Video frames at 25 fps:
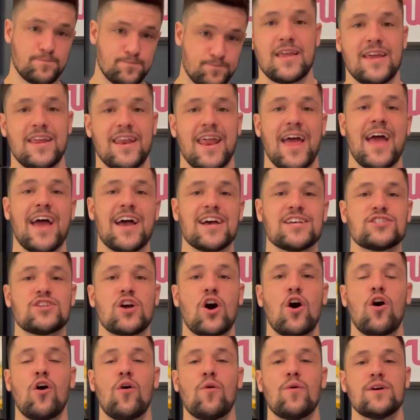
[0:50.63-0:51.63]
And as
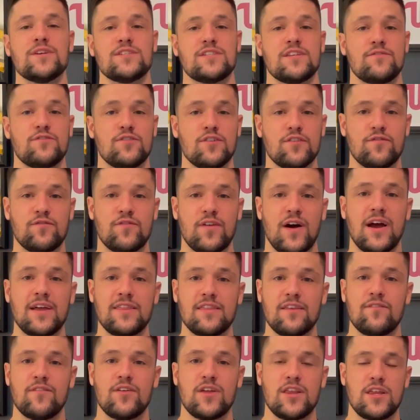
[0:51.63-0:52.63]
always, if you
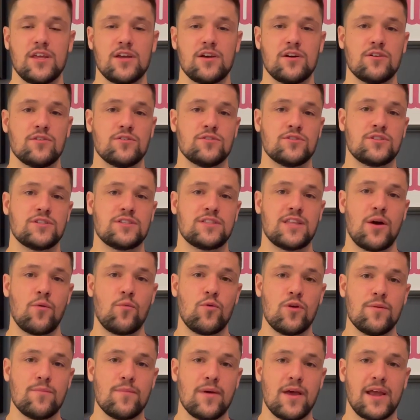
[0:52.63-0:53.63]
find the videos that
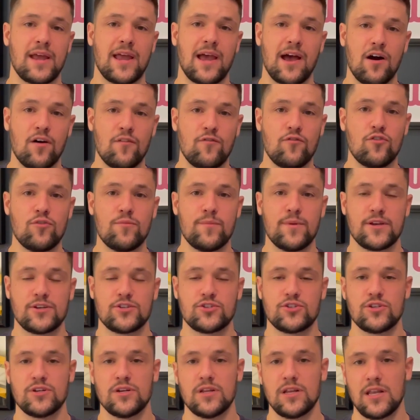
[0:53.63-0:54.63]
we make helpful, make
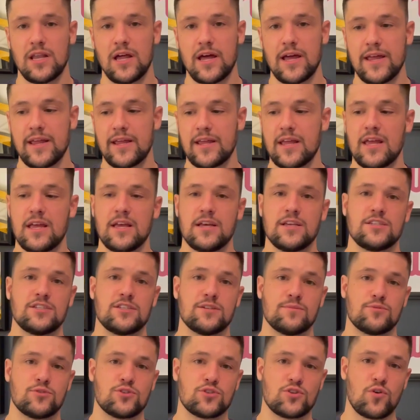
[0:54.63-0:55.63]
sure you like,
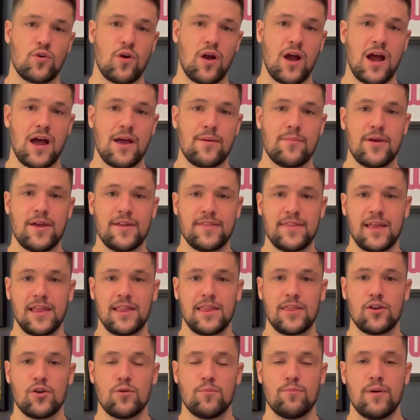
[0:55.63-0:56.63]
subscribe, hit
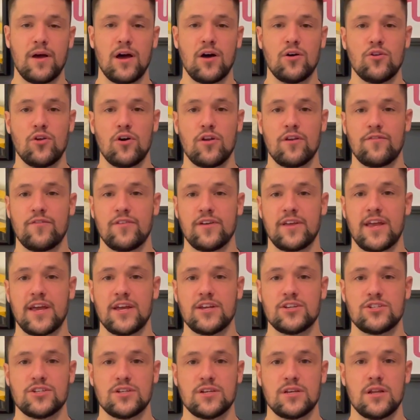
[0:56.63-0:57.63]
that little bell
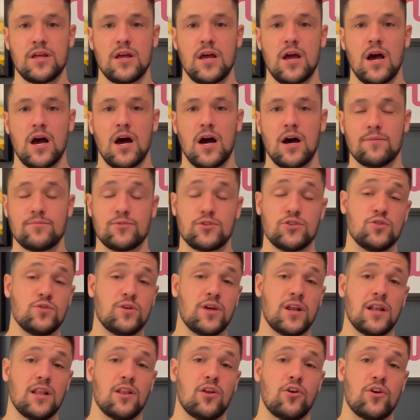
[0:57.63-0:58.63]
notification so you
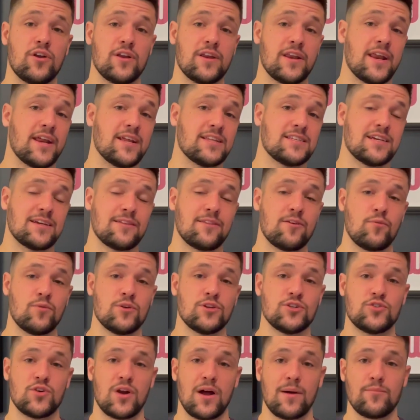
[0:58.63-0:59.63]
get alerted anytime that we
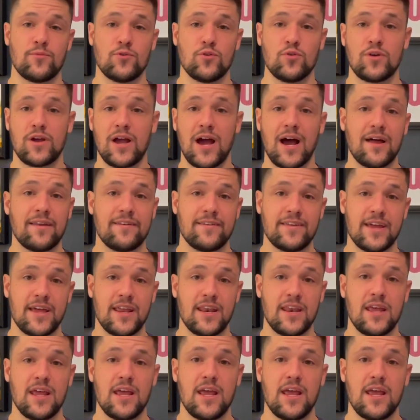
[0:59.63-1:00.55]
drop new content.